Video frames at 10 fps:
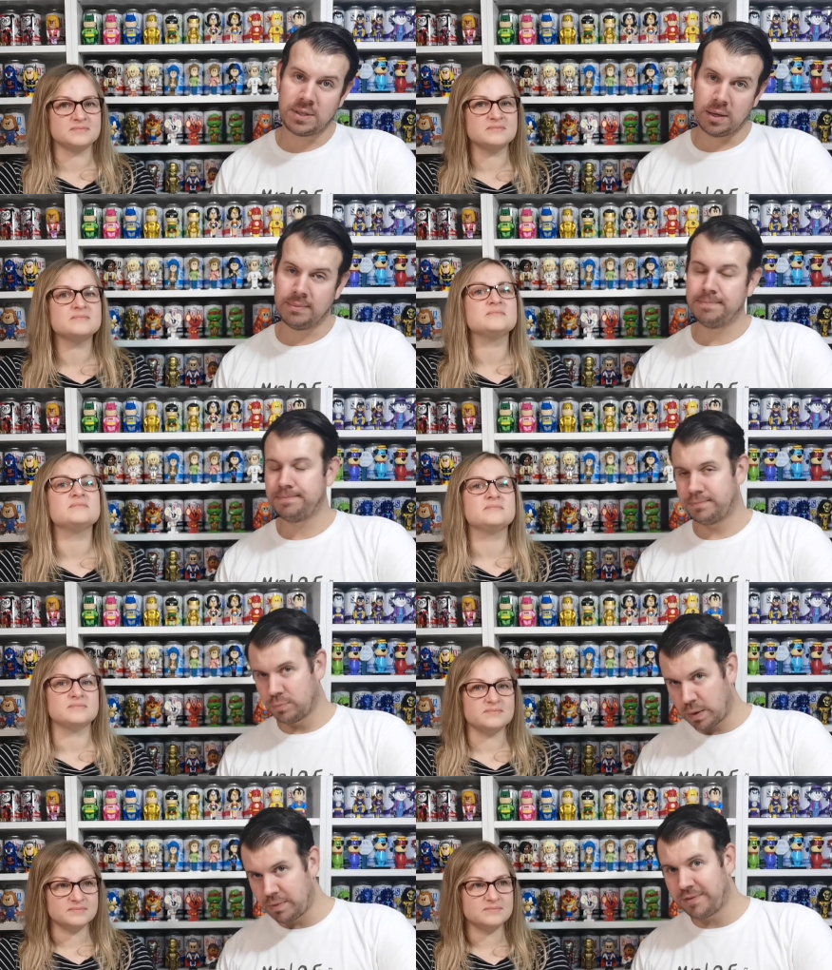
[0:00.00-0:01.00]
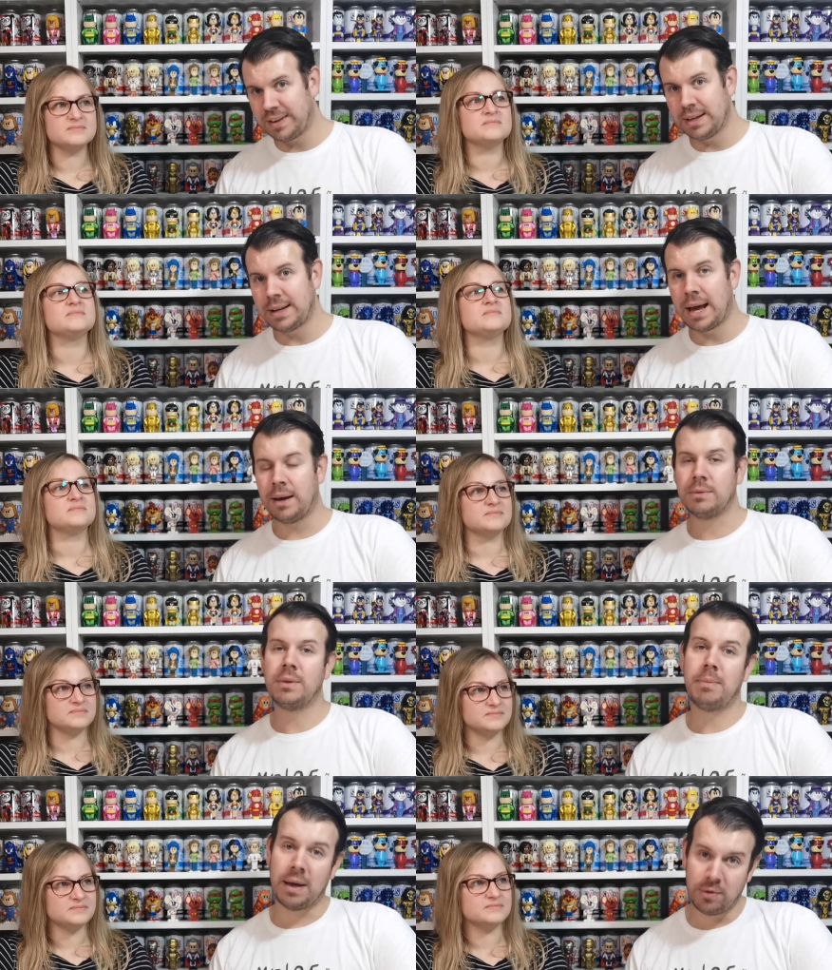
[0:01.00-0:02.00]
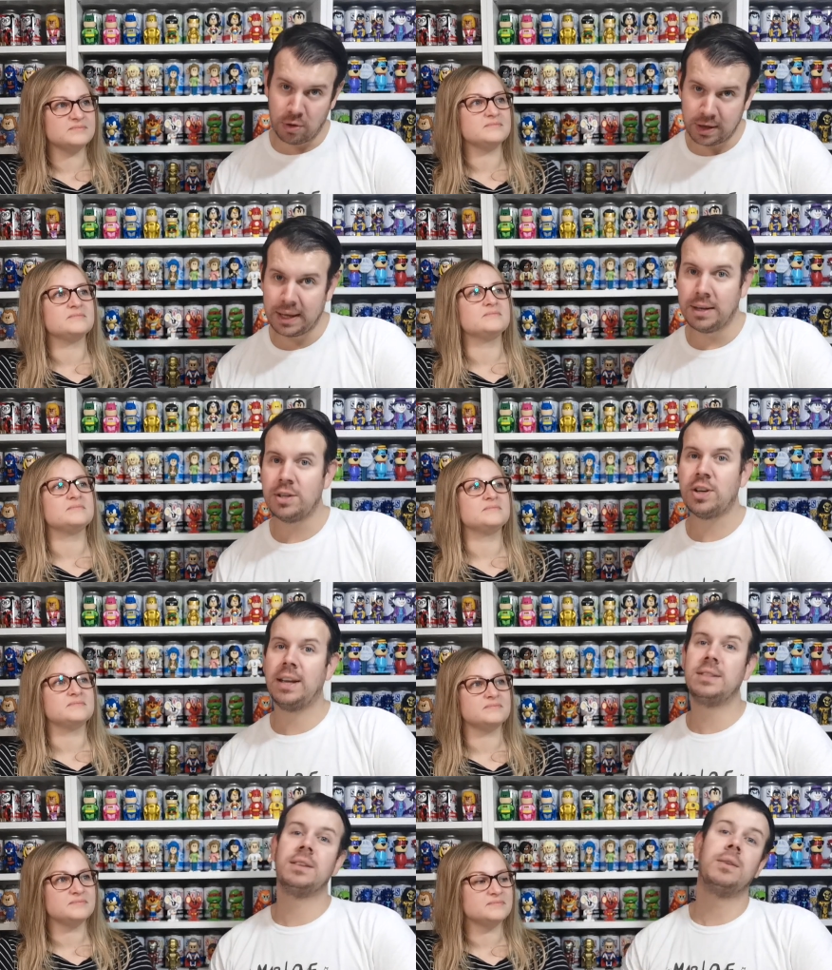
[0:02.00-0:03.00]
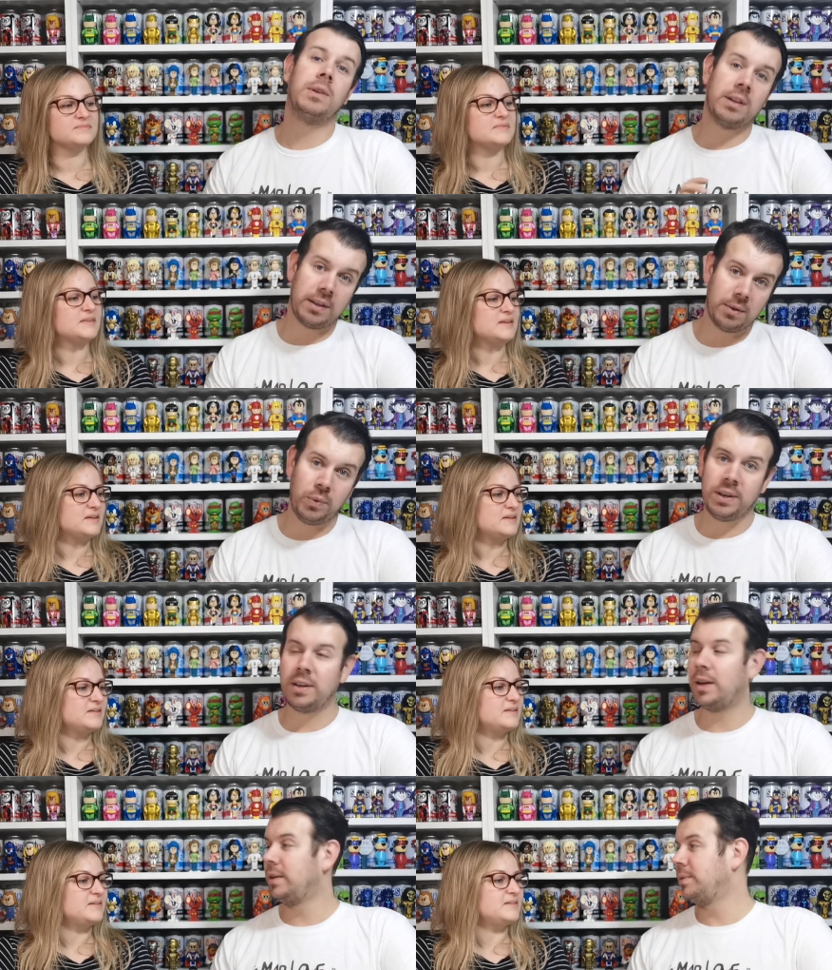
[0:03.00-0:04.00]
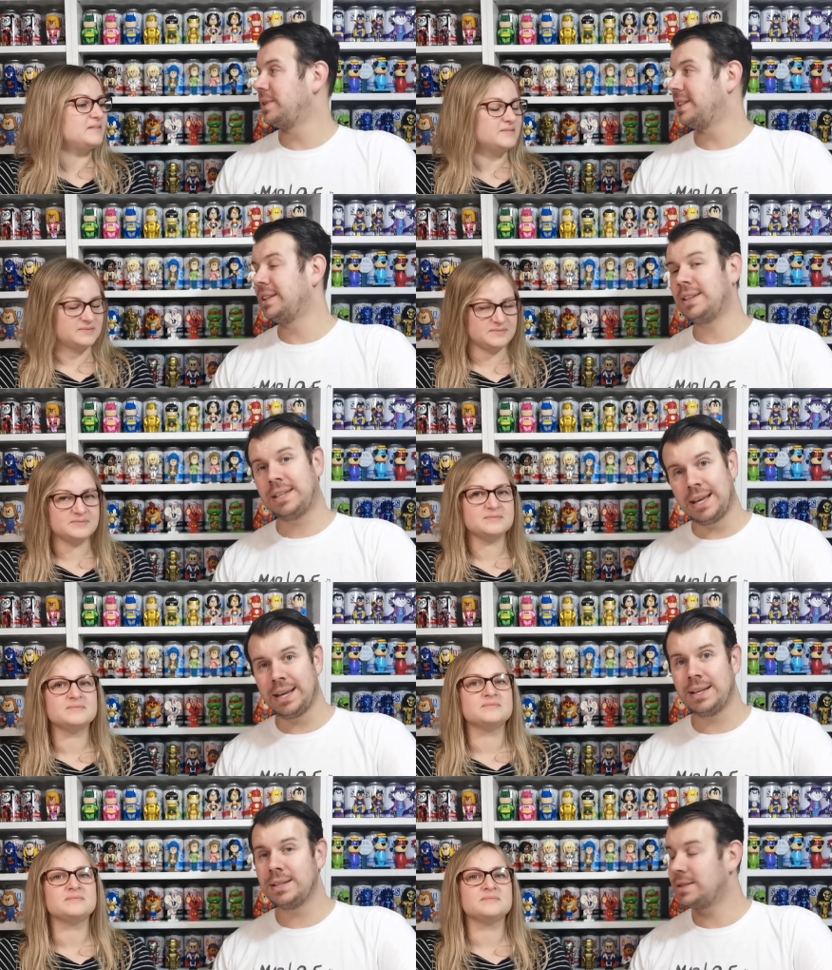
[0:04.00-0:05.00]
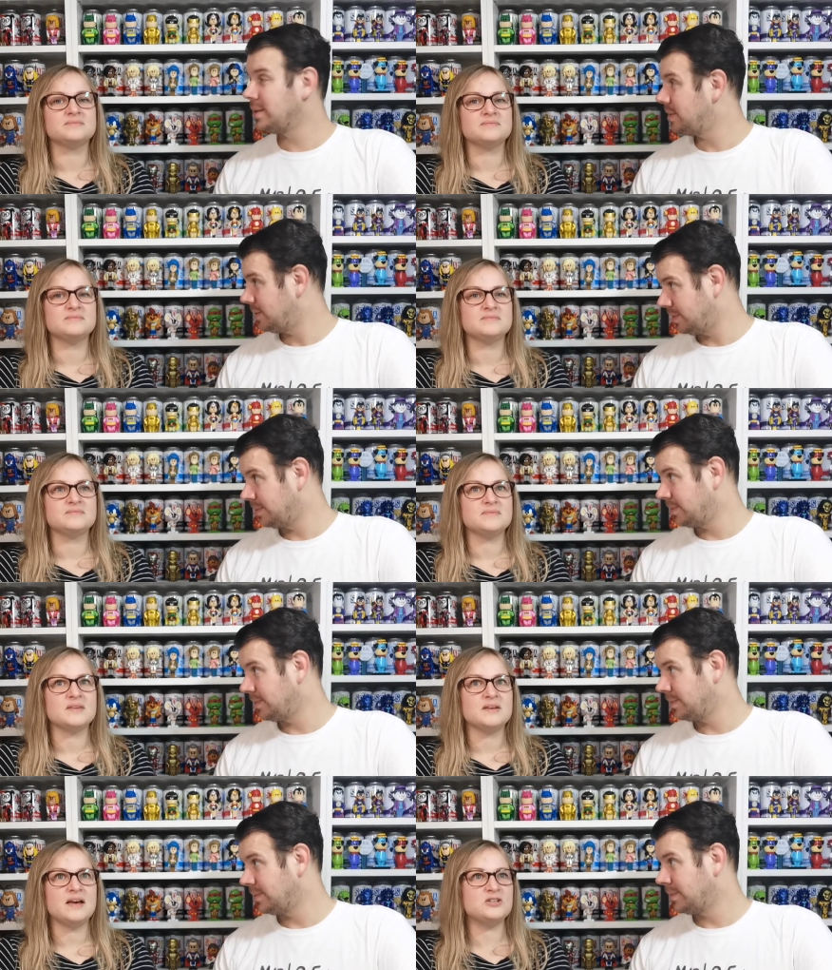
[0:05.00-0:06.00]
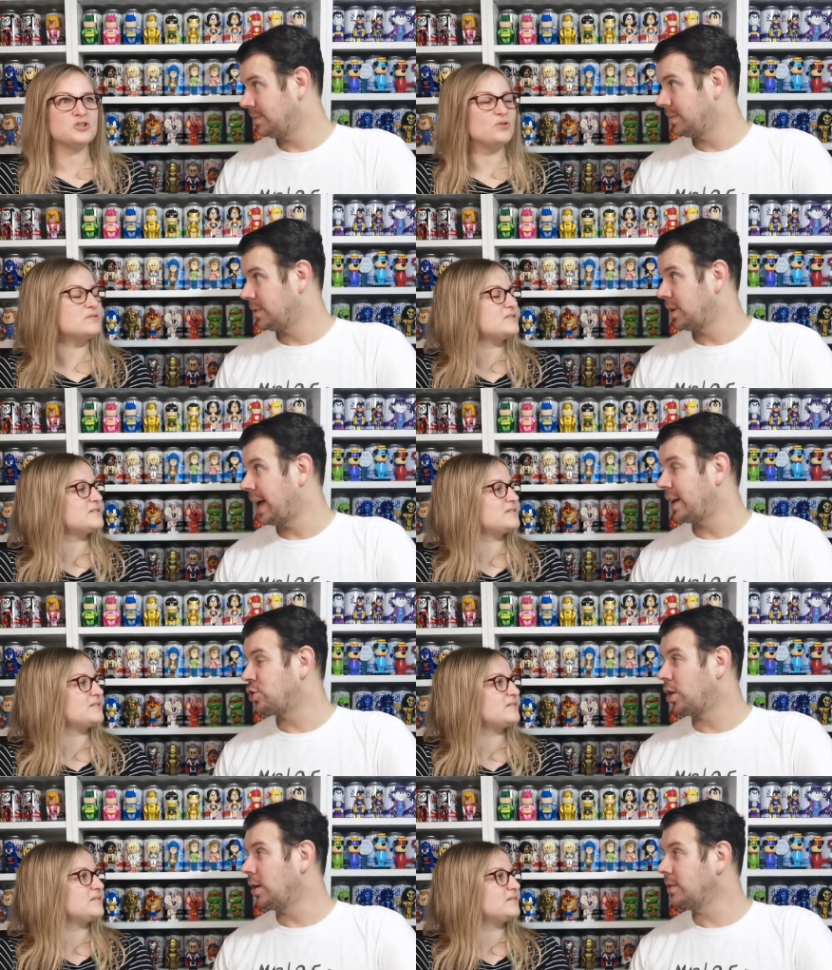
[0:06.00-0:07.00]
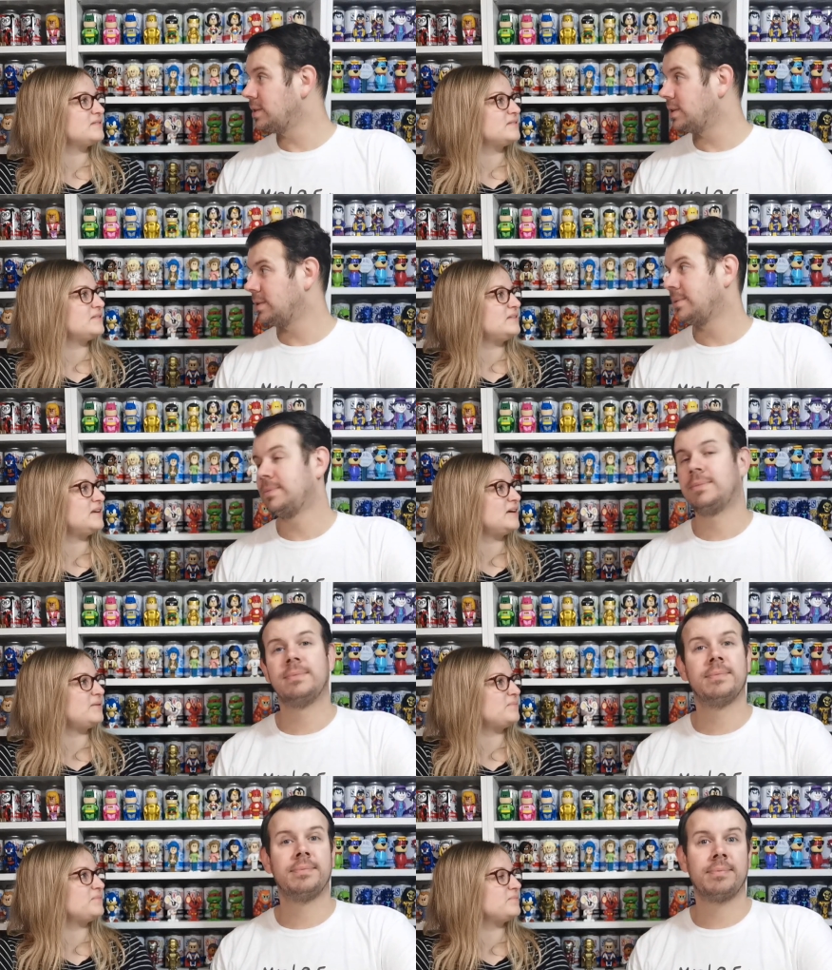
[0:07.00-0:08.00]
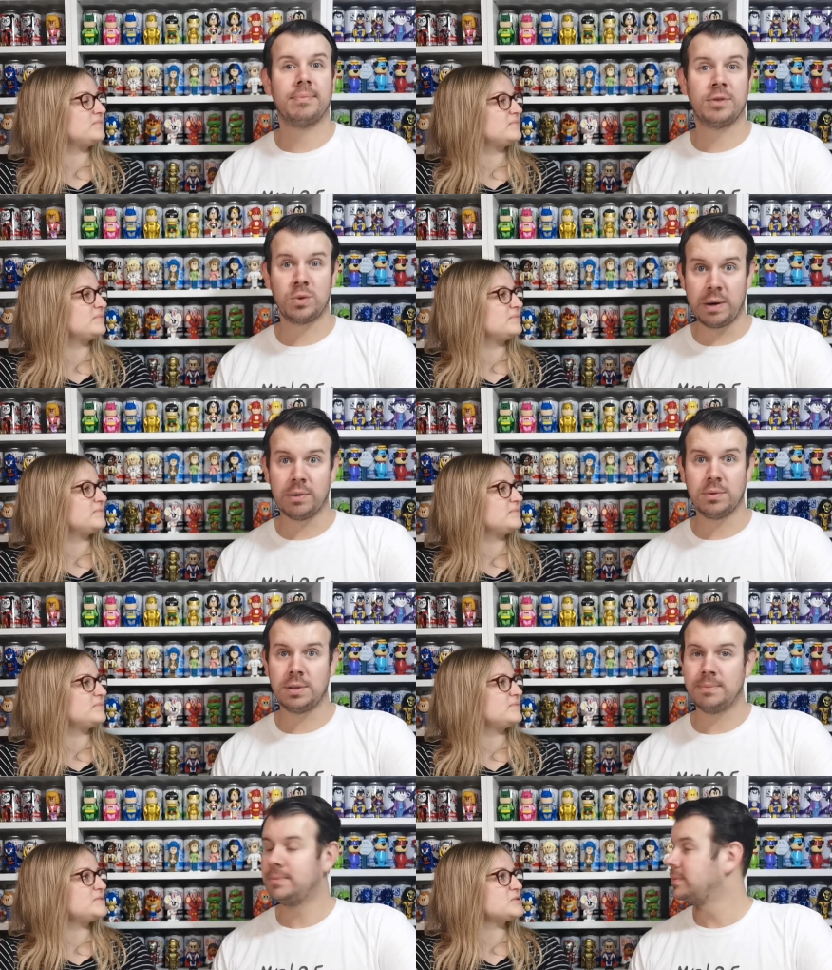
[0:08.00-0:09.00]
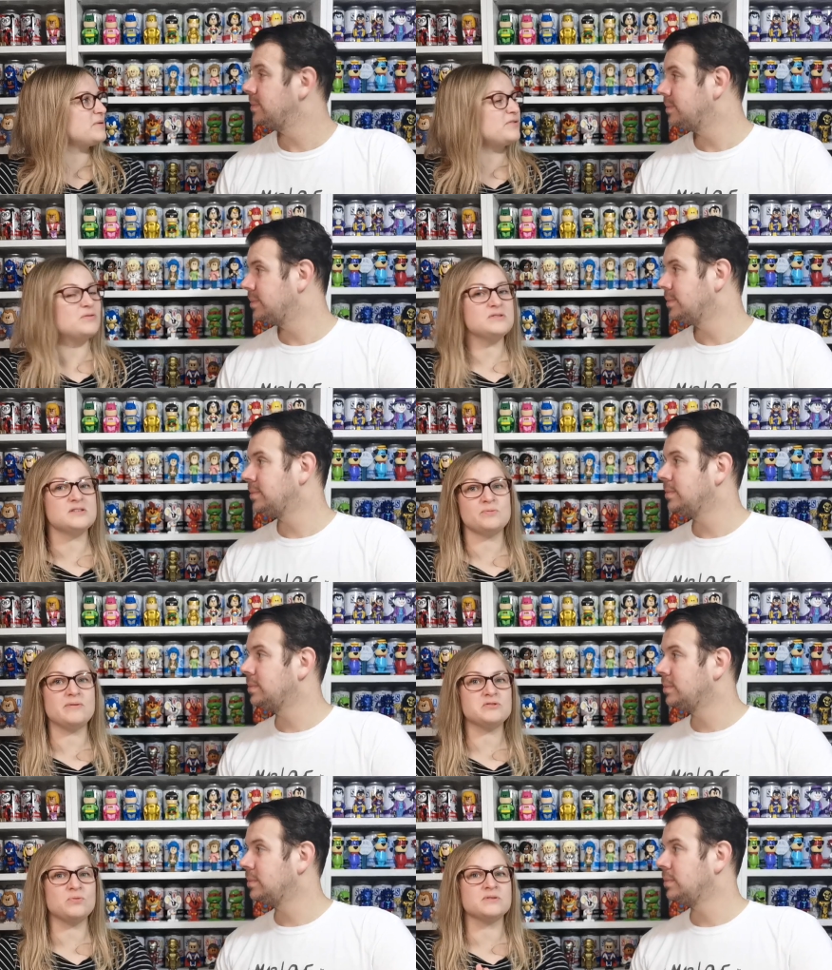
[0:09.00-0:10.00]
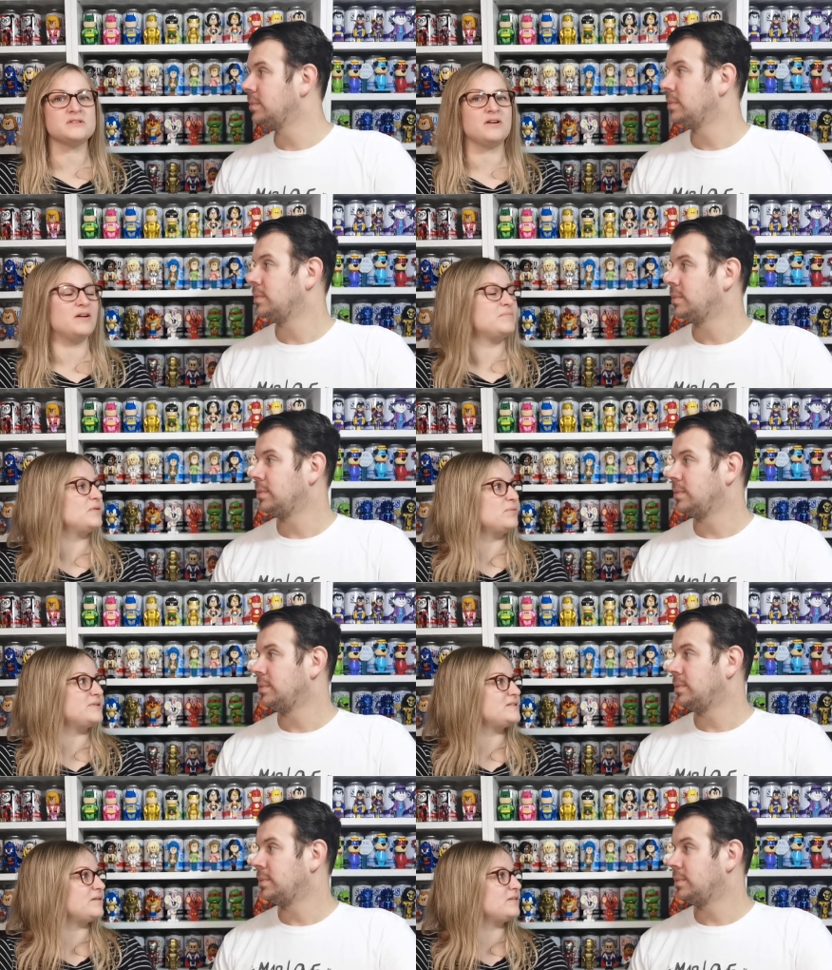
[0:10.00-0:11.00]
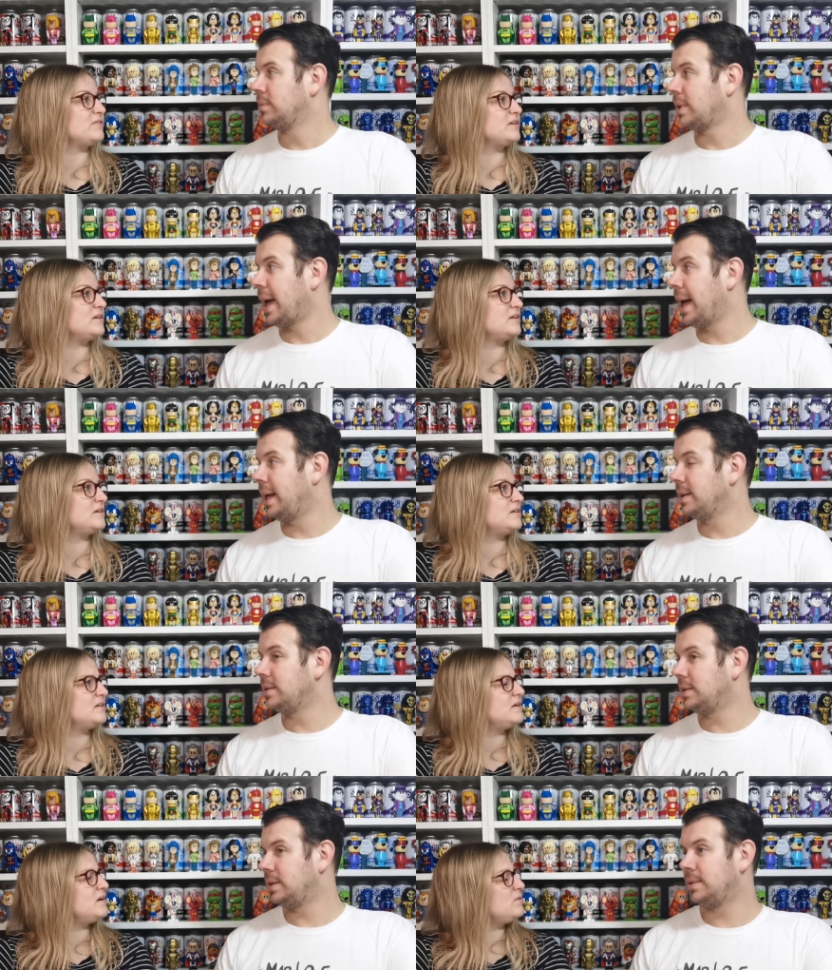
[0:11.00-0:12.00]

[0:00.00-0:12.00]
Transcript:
Speaker 1: So when we're feeling down about not getting the chase, we look out the window, we see the deers,
Speaker 2: Hedgehogs.
Speaker 1: Hedgehogs. Yeah. Squirrels.
Speaker 2: Squirrels. Squirrels all the time. They're always out there, aren't they? And